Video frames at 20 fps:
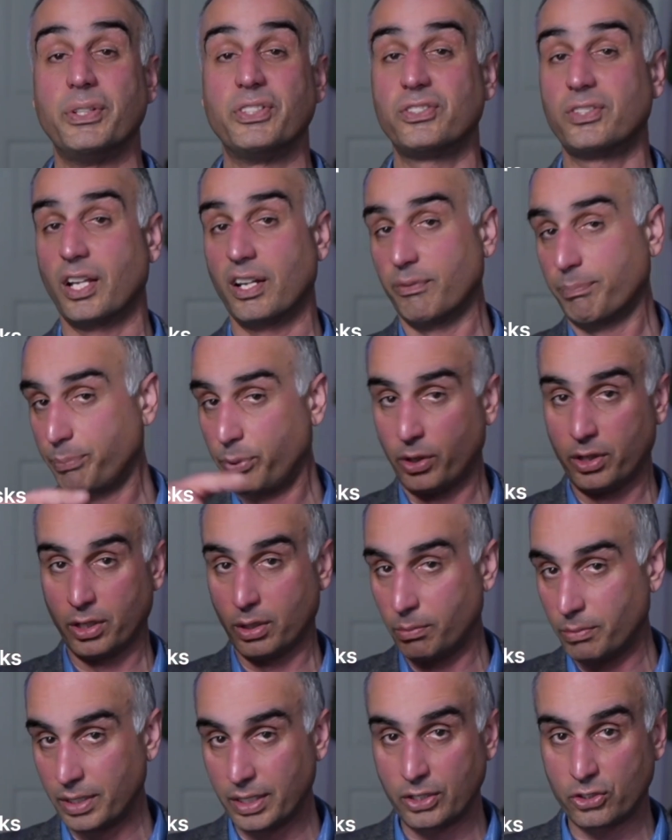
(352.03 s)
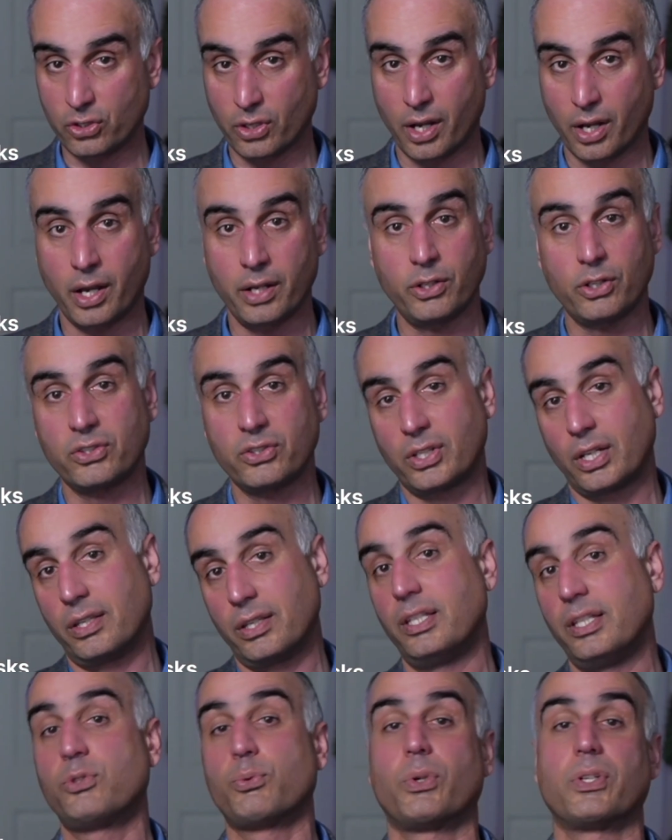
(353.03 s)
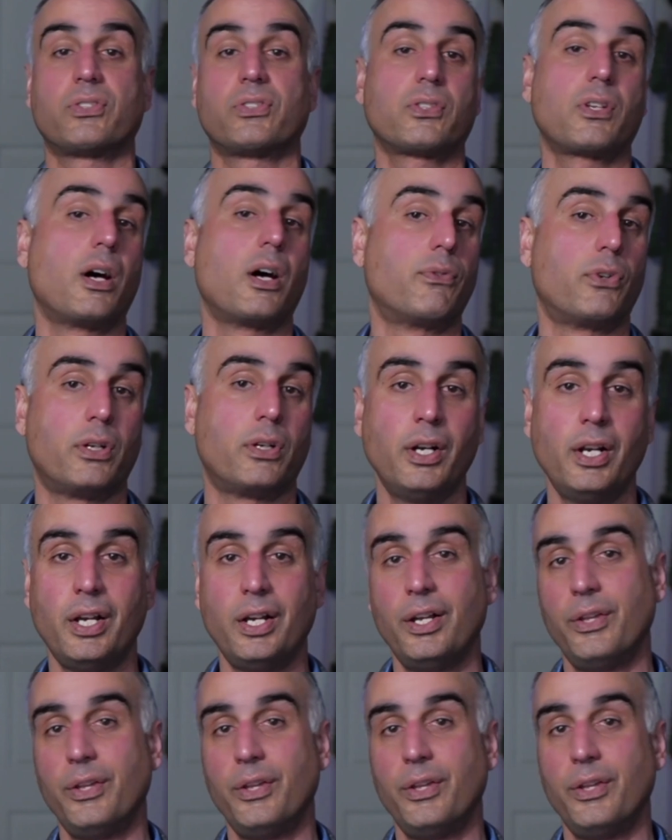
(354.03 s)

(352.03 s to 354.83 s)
instead of putting them in each line, you can say these risks cover